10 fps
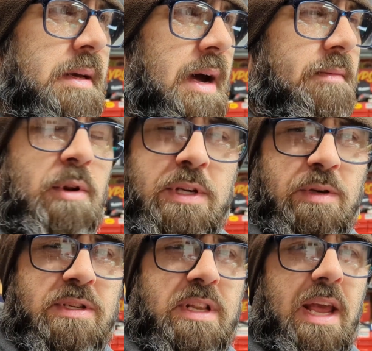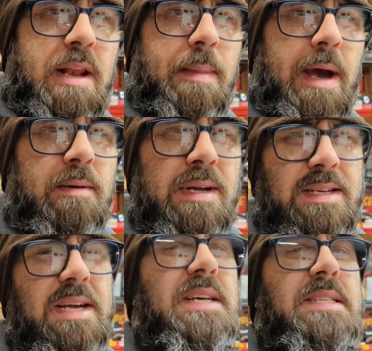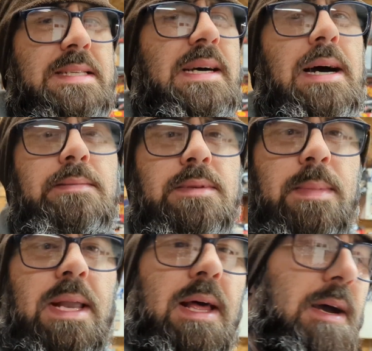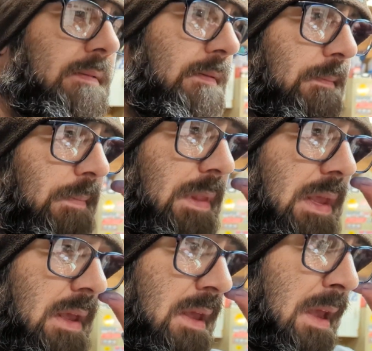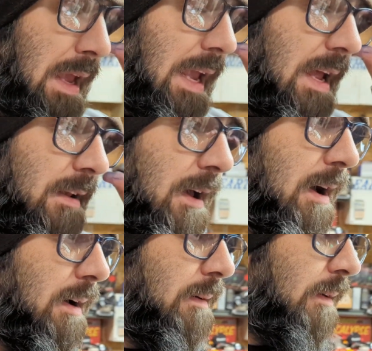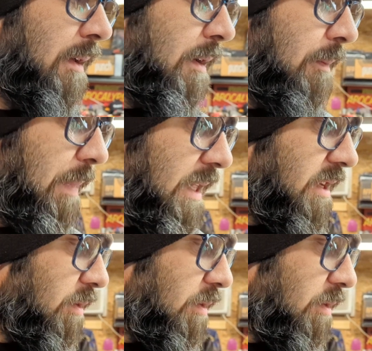I've only used stain about a dozen times in my life. And about the